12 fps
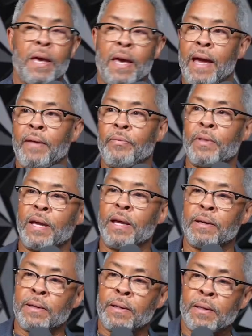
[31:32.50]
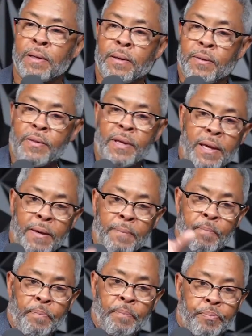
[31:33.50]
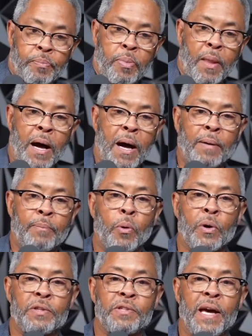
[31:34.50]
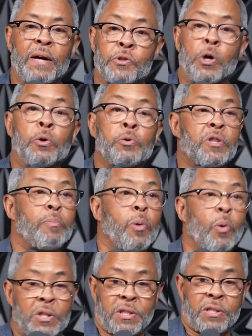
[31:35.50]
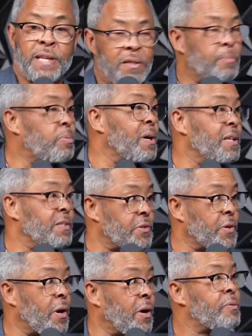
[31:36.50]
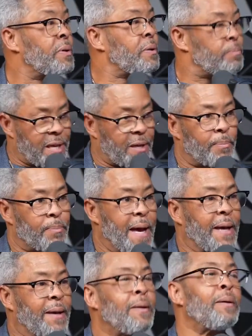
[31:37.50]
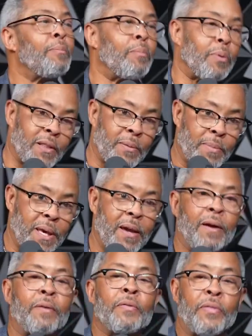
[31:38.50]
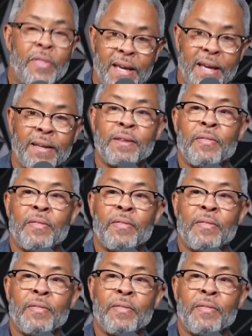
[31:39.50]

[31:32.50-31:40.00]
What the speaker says: And then the Boy Scouts go to the porch, take the presents off, take them back, bring them here, then